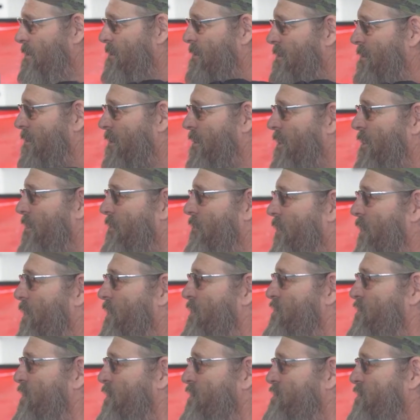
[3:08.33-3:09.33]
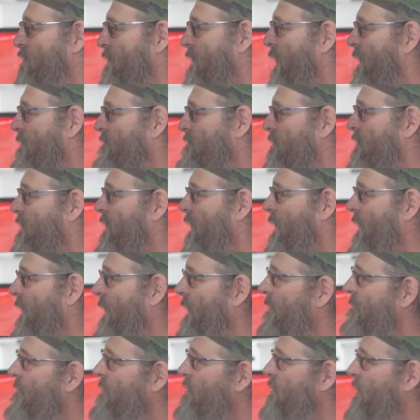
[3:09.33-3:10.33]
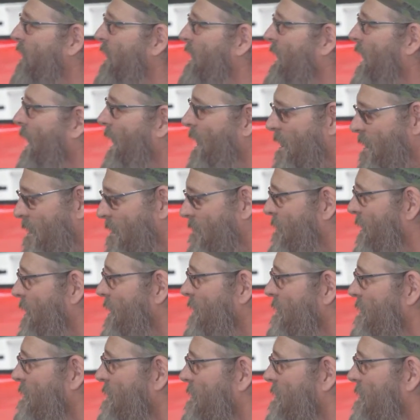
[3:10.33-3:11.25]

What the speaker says: or we're just going to have to cut everything out of it,